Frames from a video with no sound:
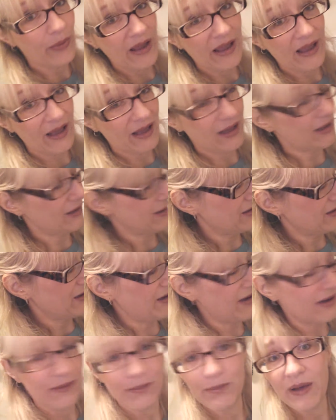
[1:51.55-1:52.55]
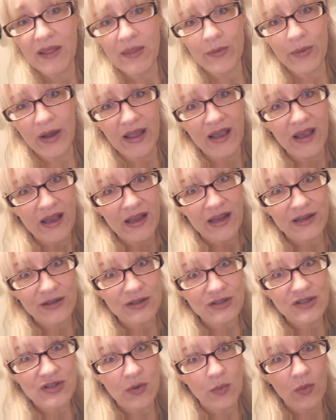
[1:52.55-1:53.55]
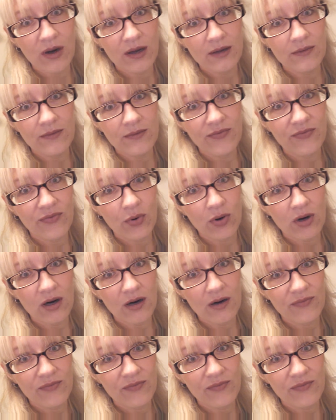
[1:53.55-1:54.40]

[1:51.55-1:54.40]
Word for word: And uh, by the way, here's the one for